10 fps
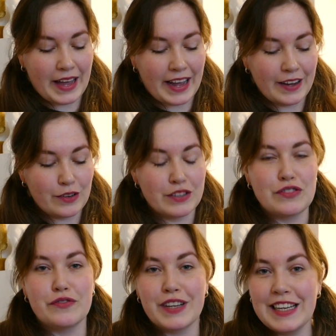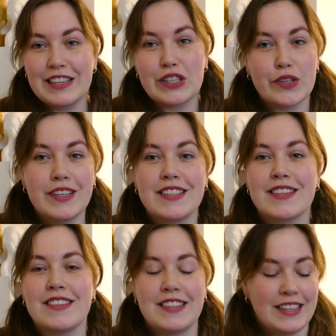I always really enjoy
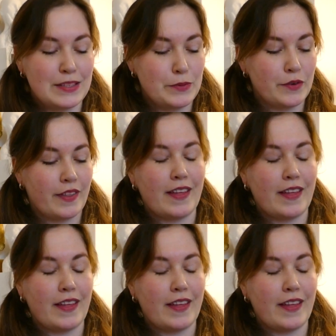discussing this book with